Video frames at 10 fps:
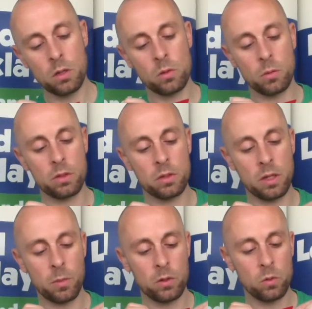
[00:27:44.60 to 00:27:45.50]
So I'm going to just
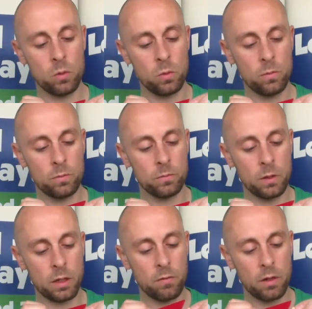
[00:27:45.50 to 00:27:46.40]
take my tool,
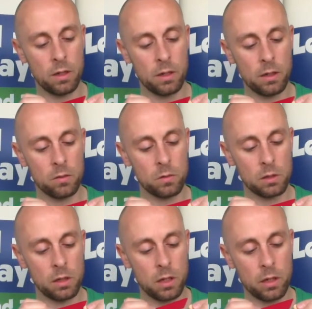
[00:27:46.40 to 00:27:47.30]
give it a little
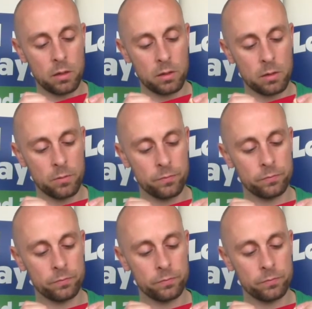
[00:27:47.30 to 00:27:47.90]
slice.